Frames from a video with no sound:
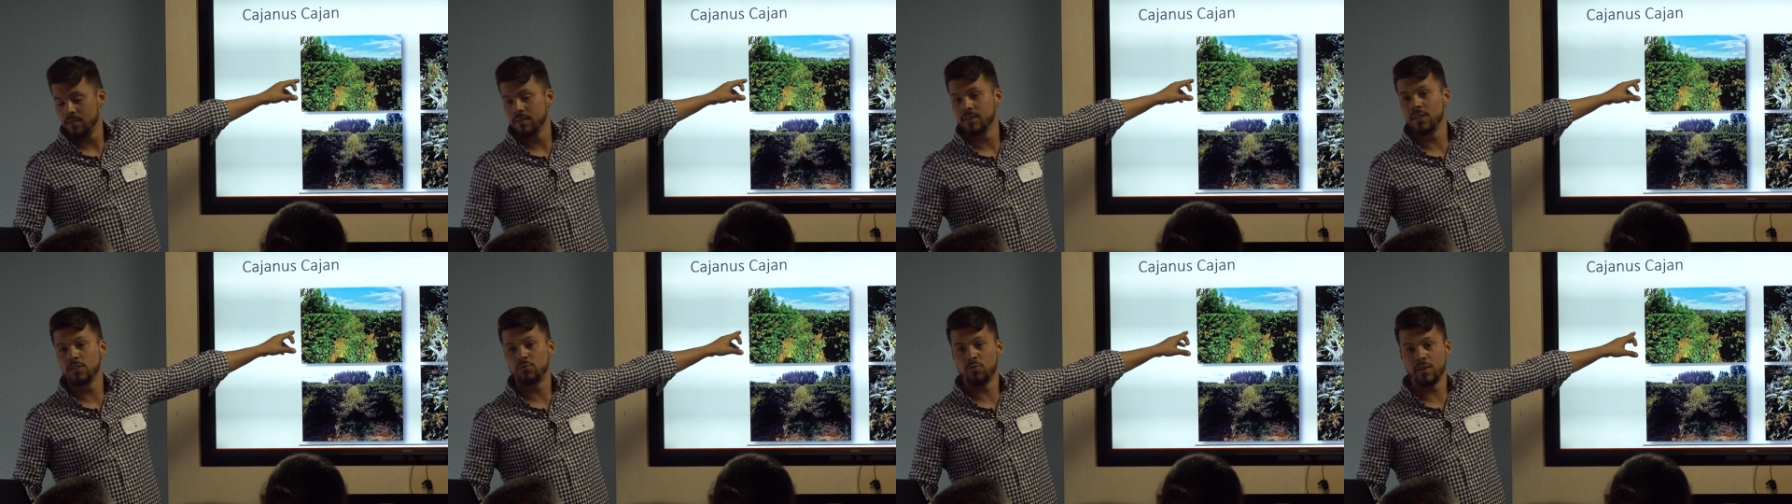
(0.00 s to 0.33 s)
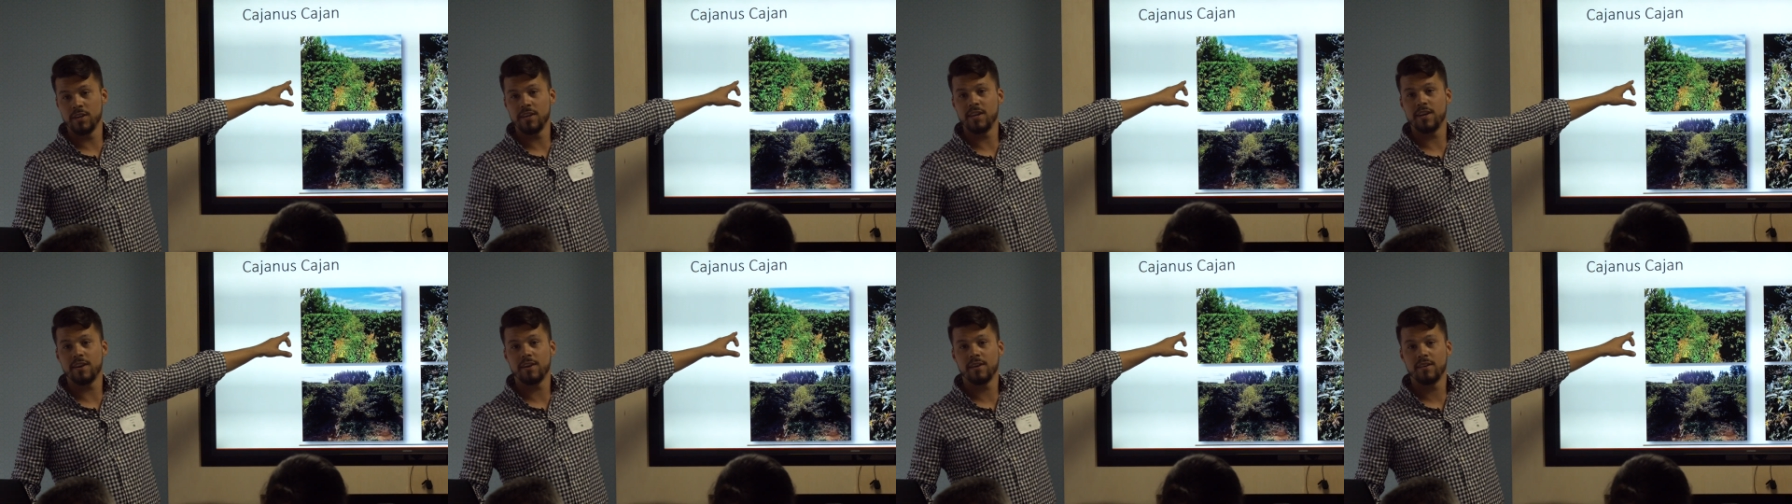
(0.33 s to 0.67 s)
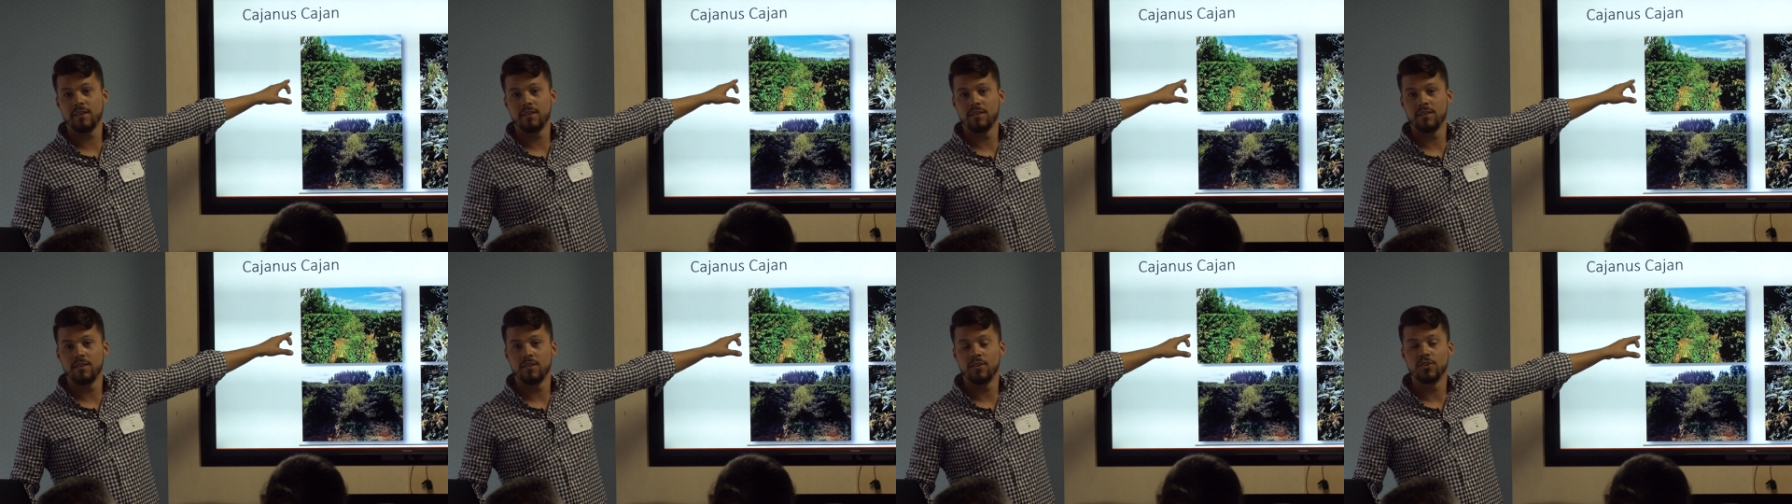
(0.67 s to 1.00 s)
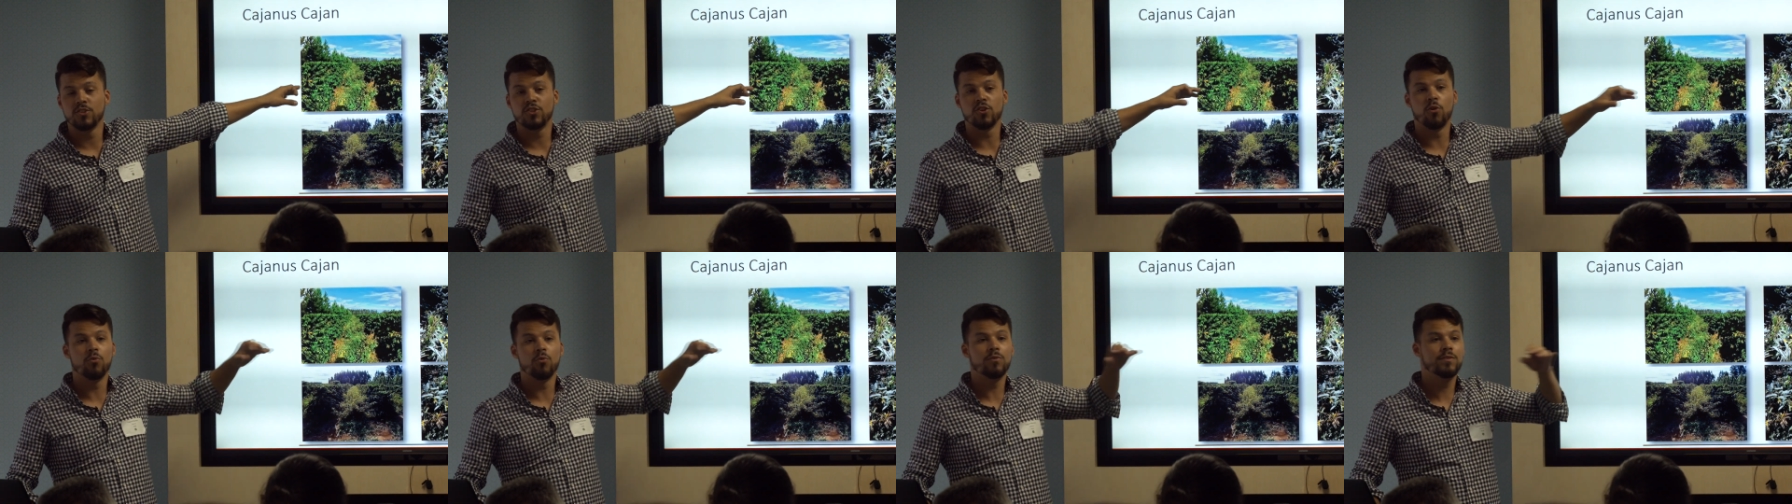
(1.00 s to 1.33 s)
this one here.
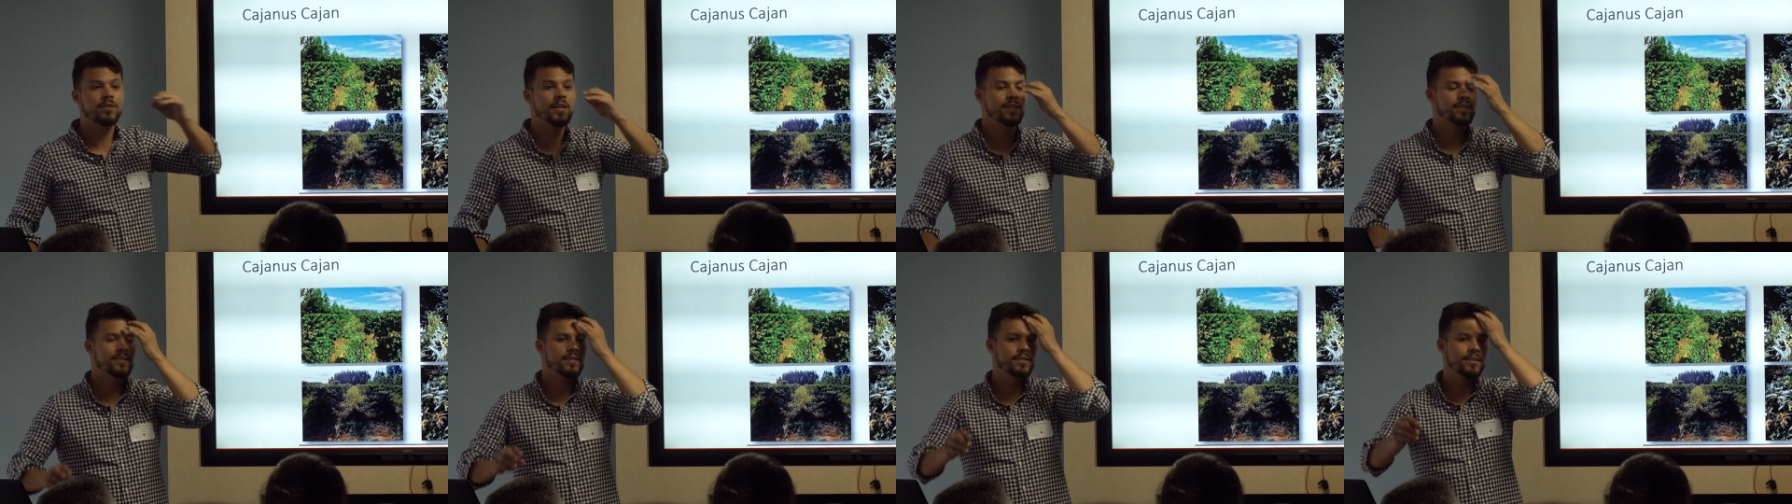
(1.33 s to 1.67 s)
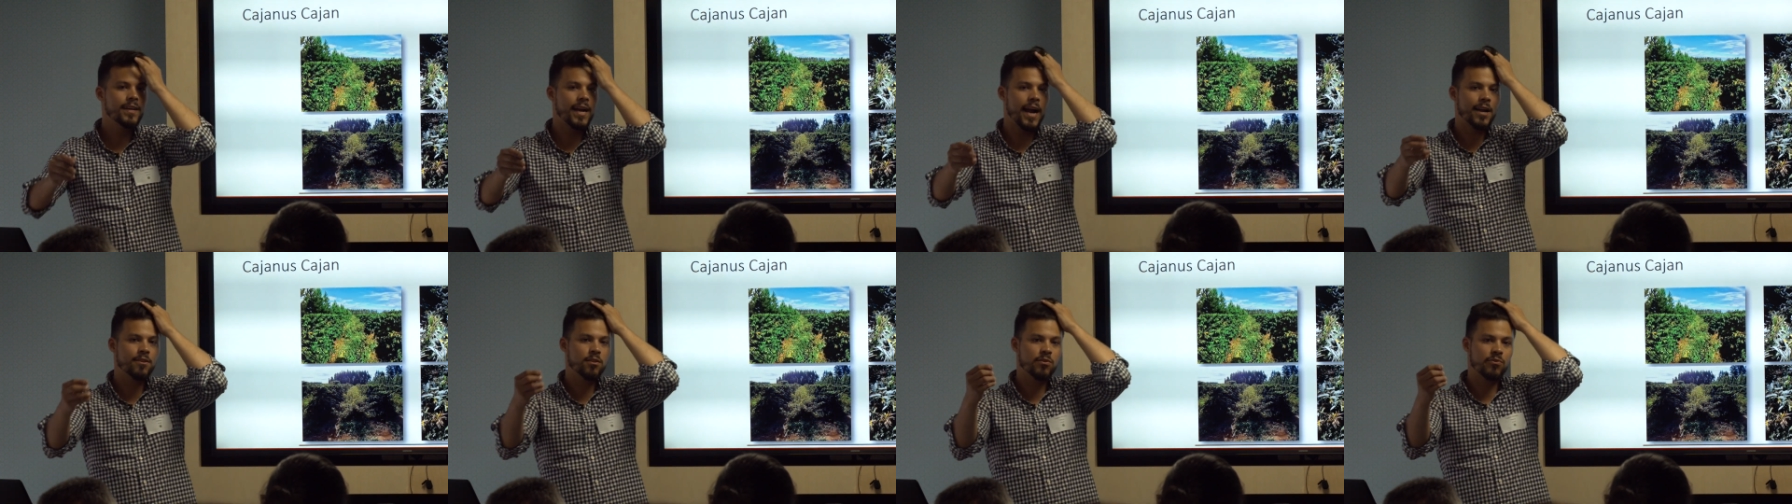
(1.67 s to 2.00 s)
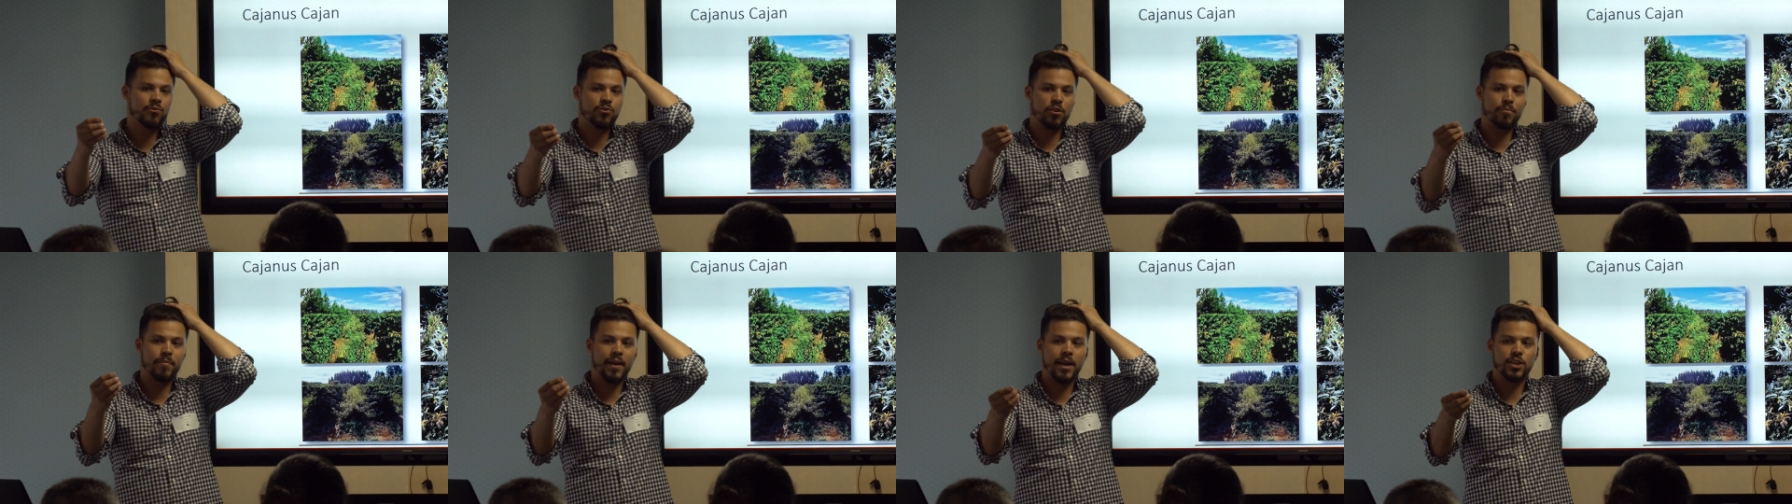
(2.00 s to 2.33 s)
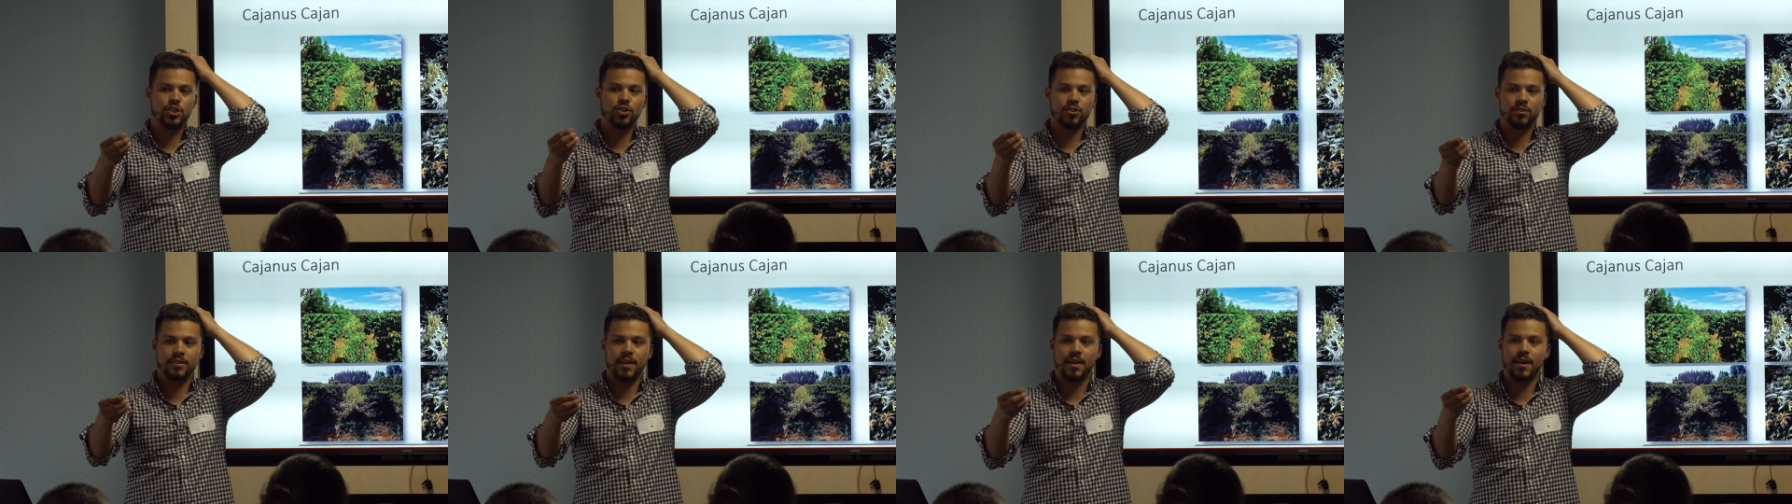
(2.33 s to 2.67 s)
So this is the kind of
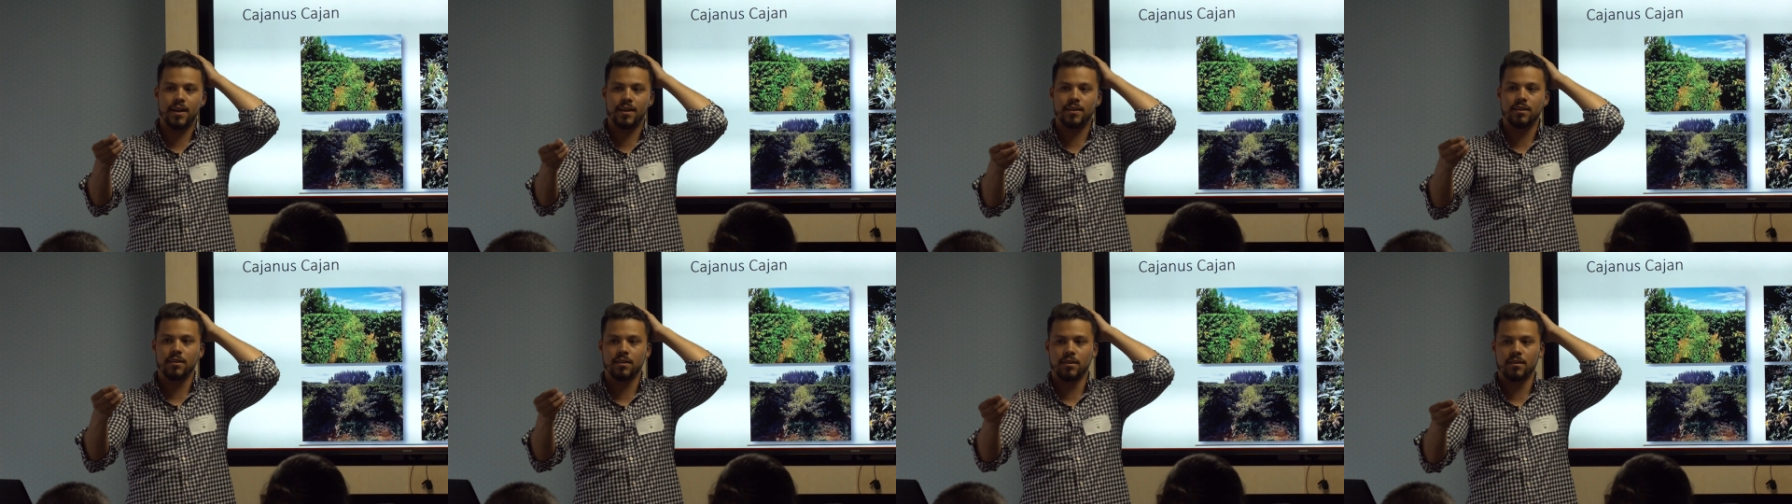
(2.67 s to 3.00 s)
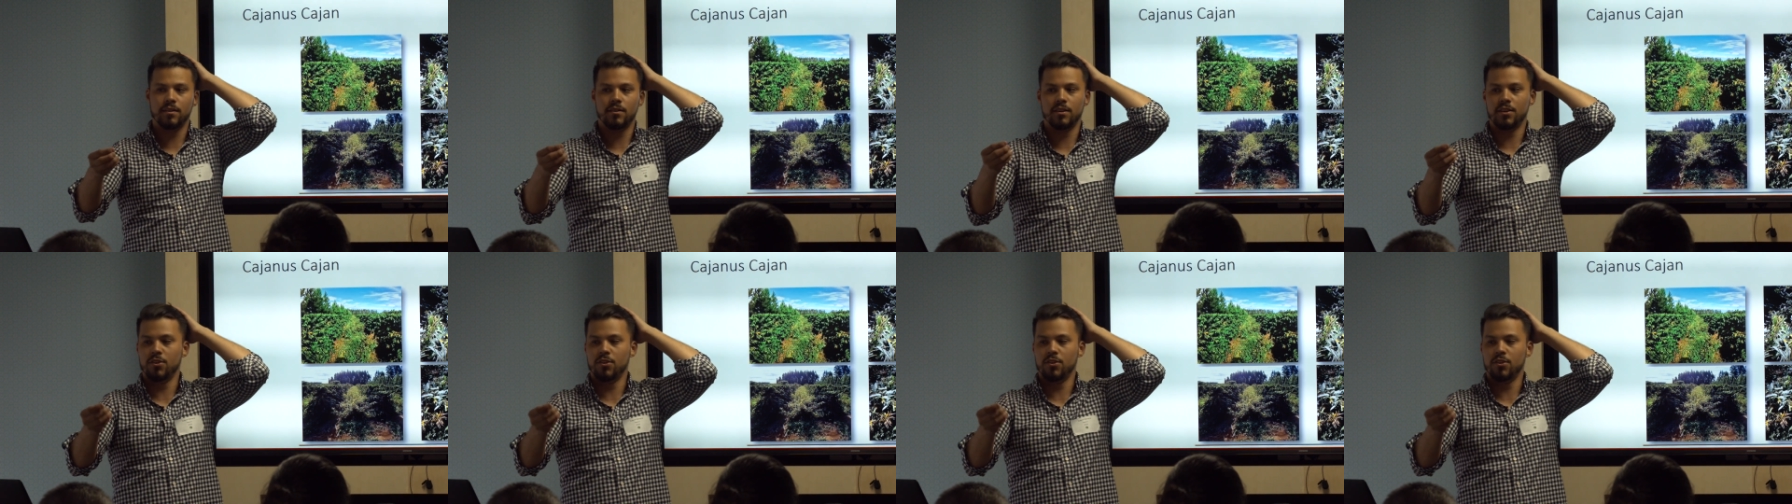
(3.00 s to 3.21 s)
information that